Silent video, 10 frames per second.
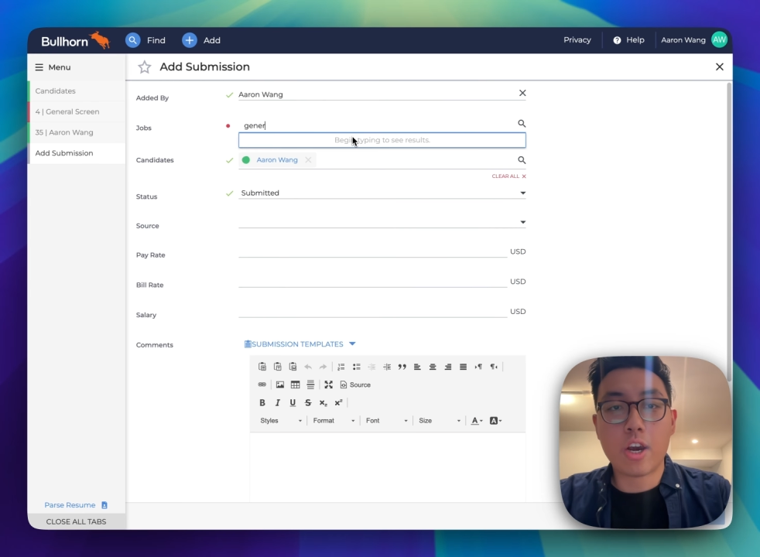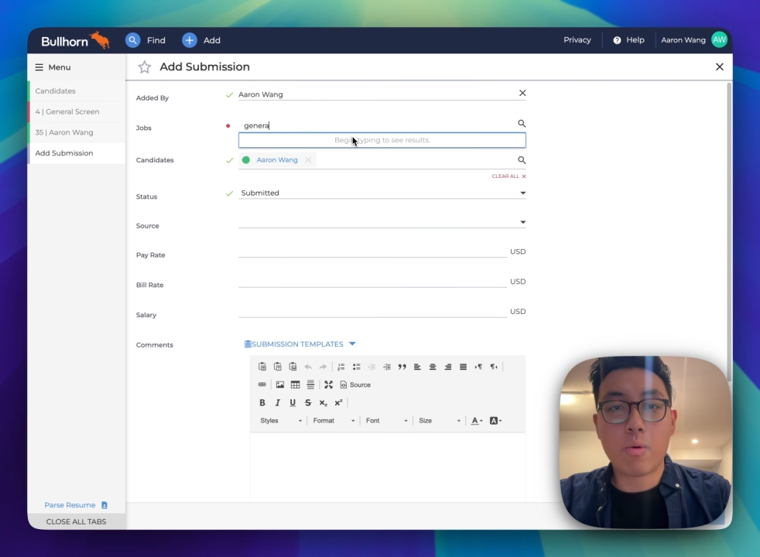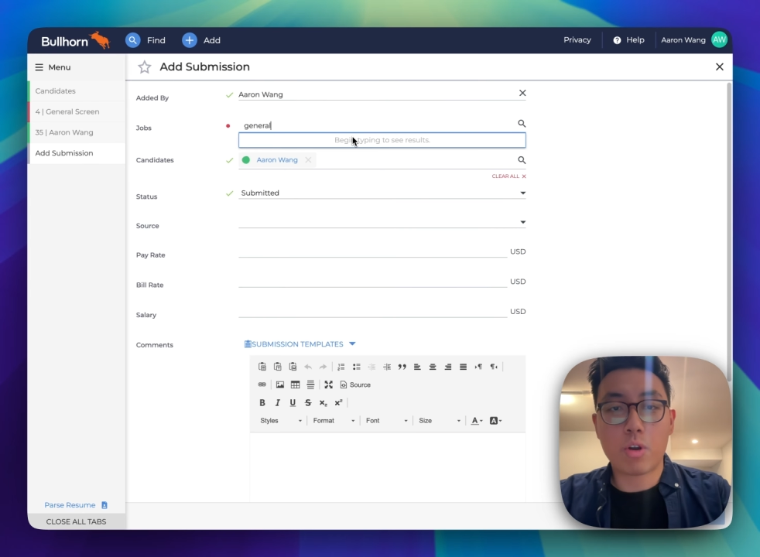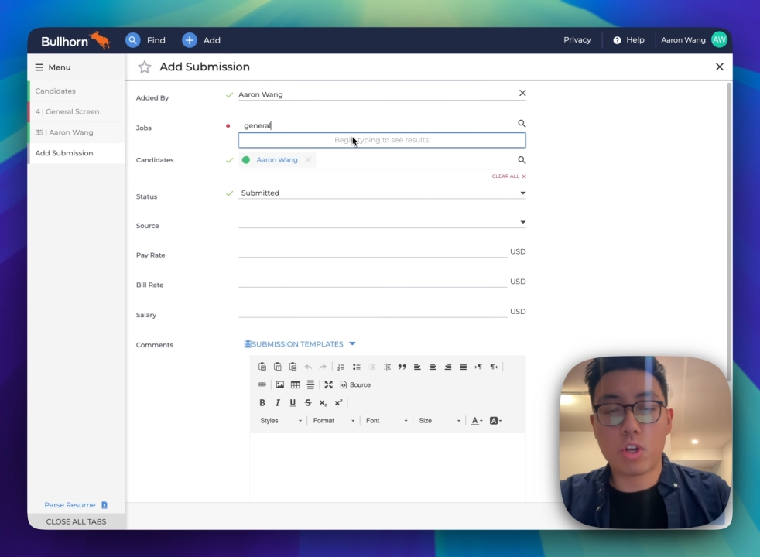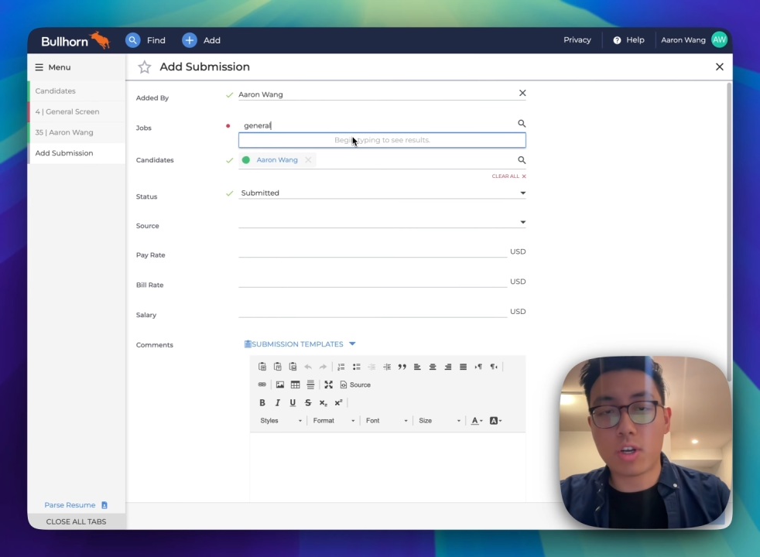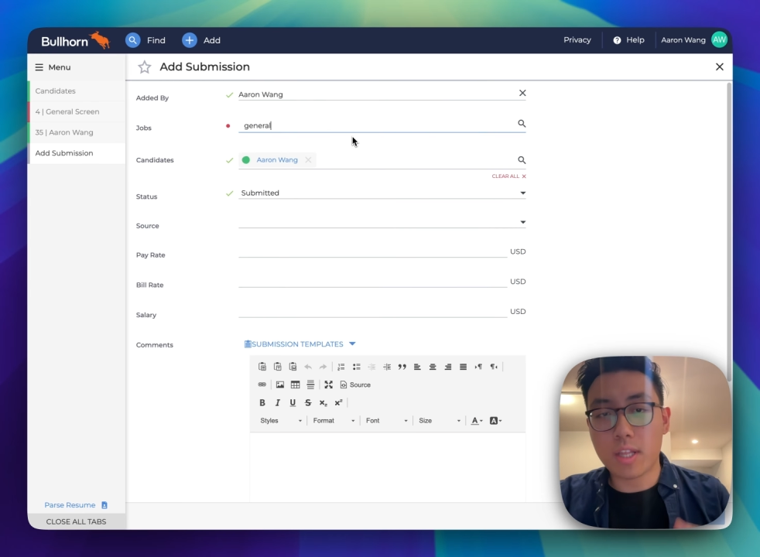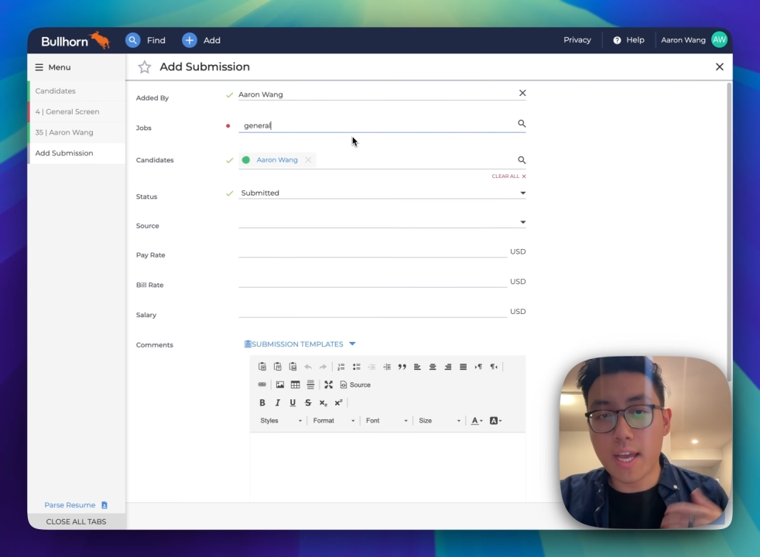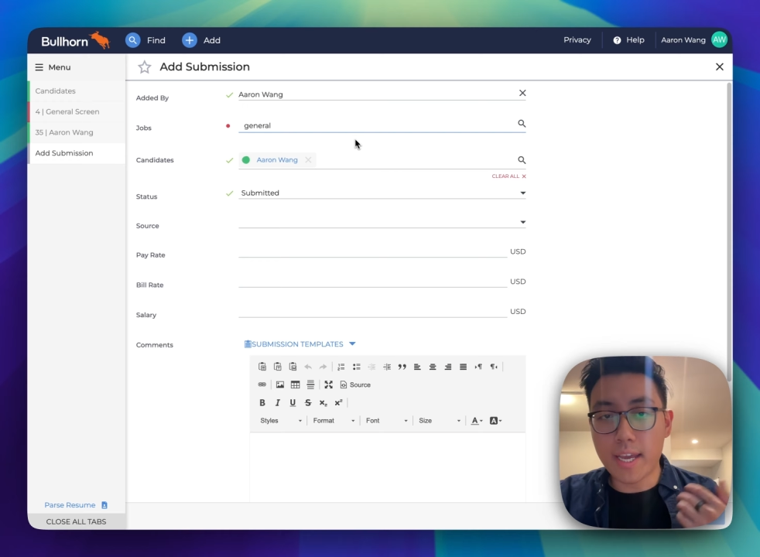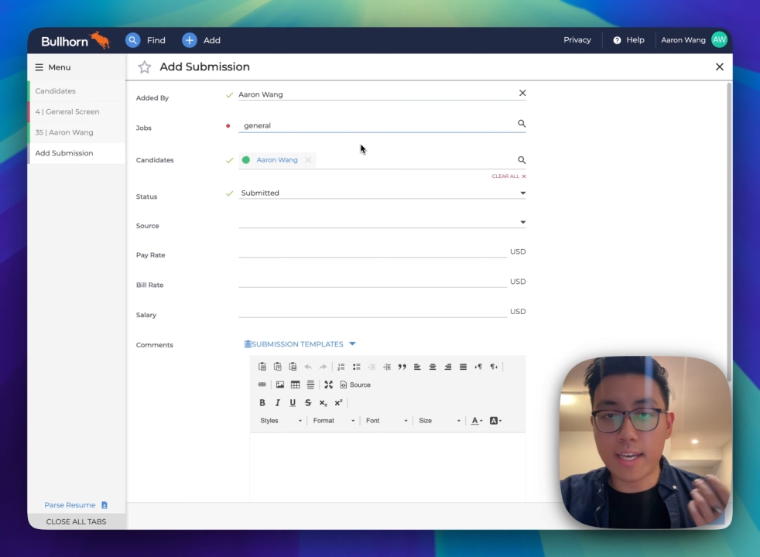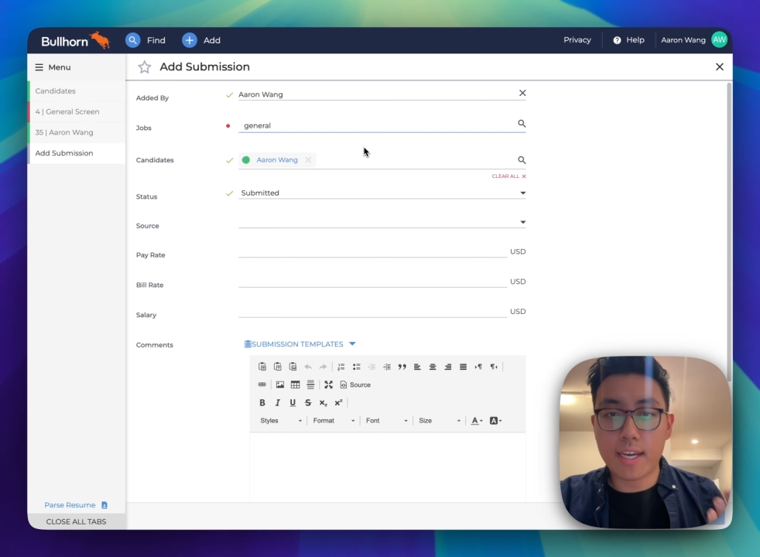would look
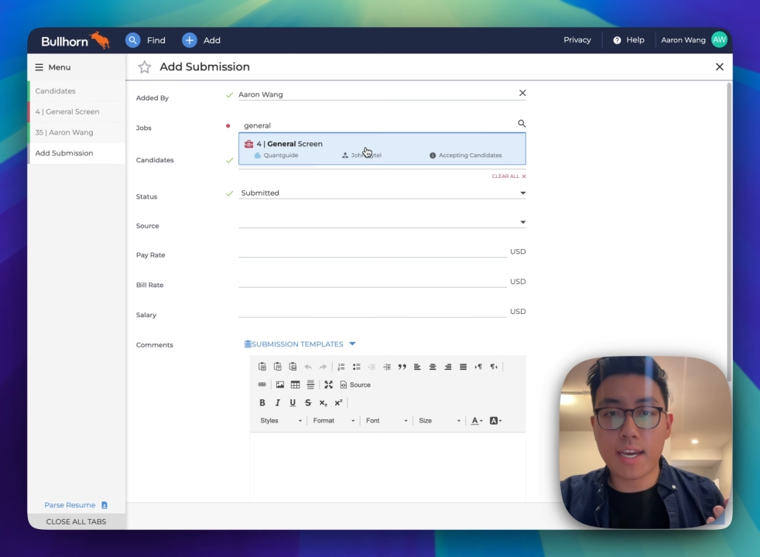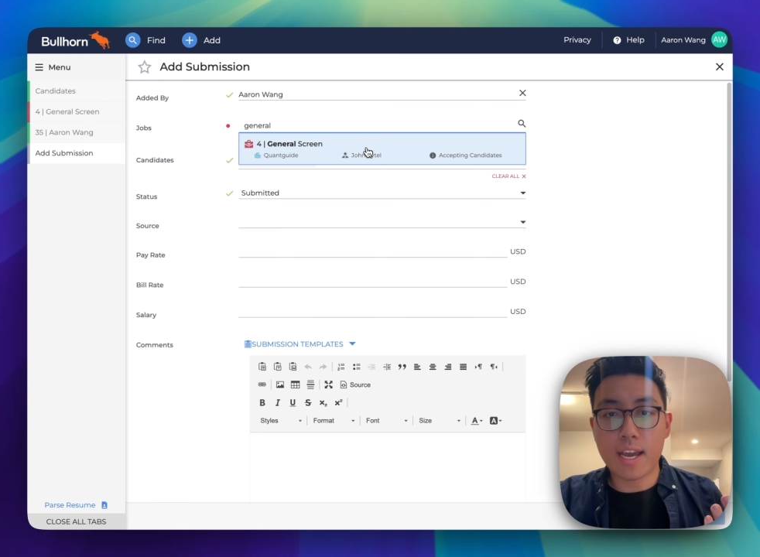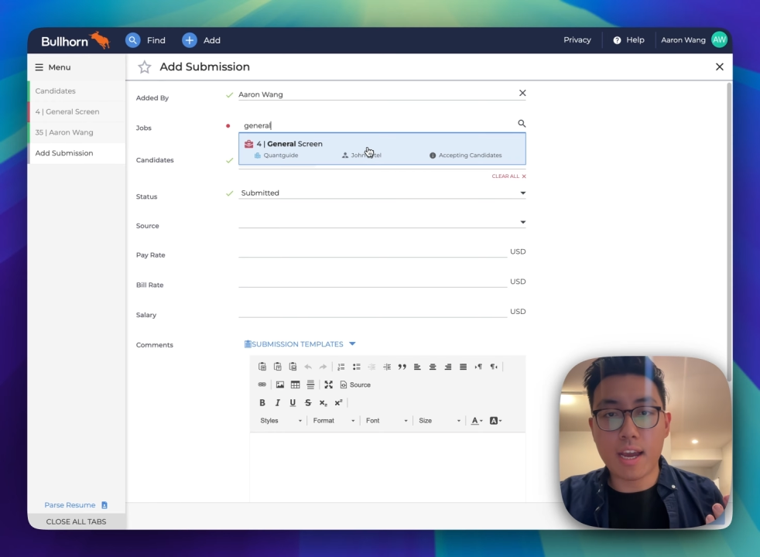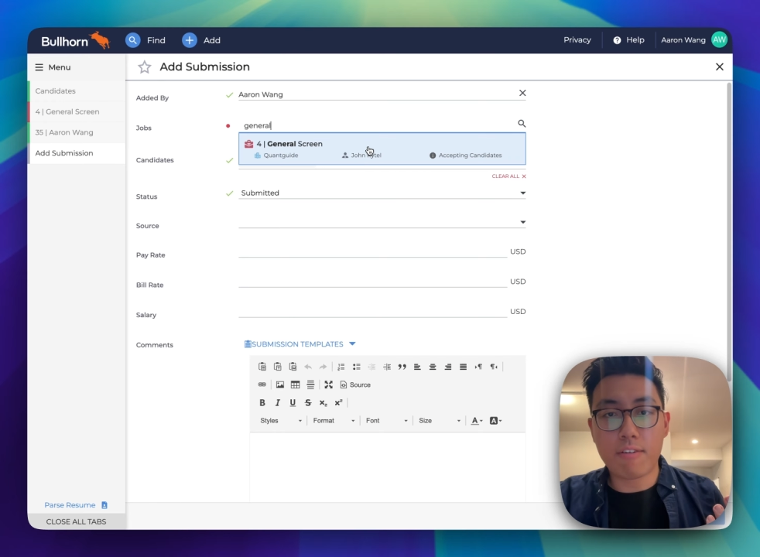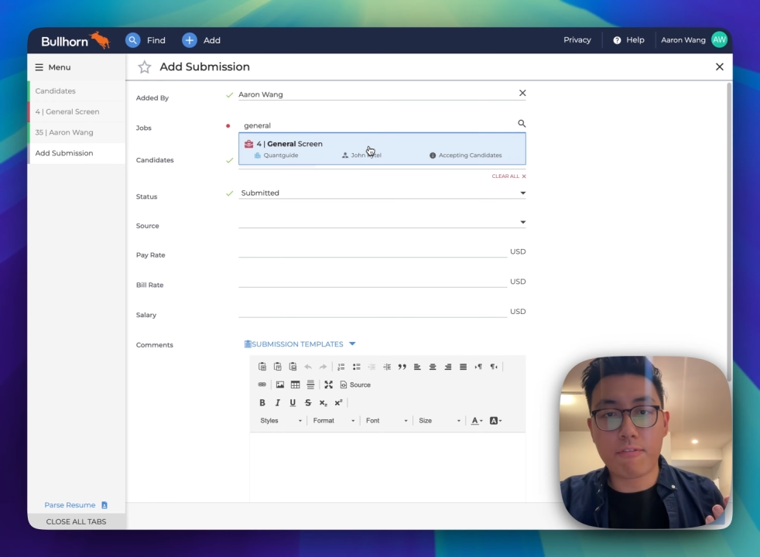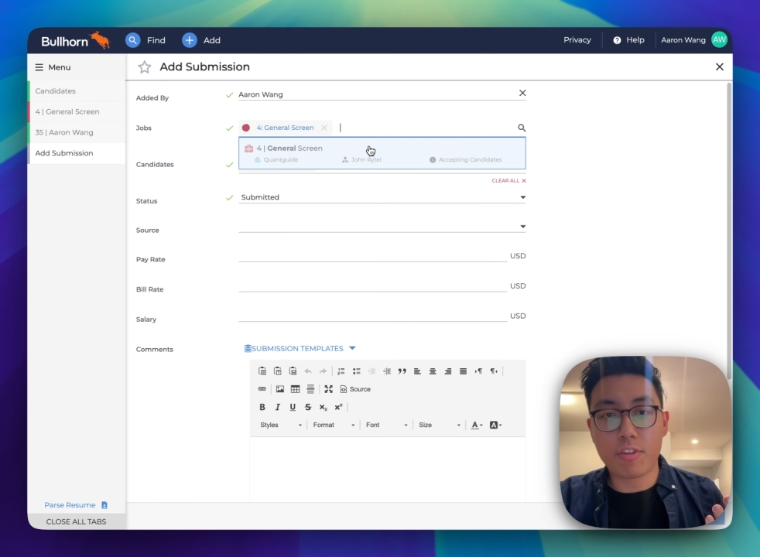like for